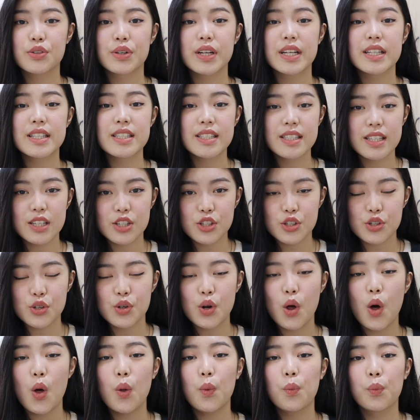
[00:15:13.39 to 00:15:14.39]

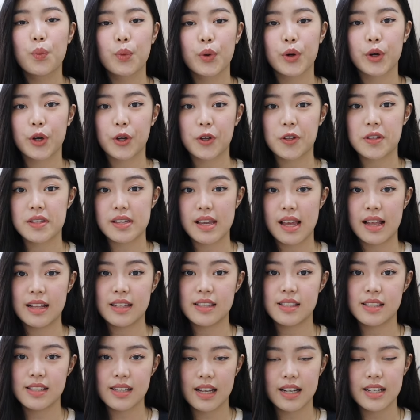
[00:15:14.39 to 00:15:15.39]
transitional words
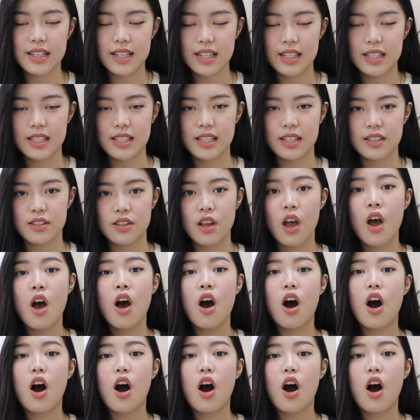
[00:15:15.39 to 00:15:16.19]
and sentences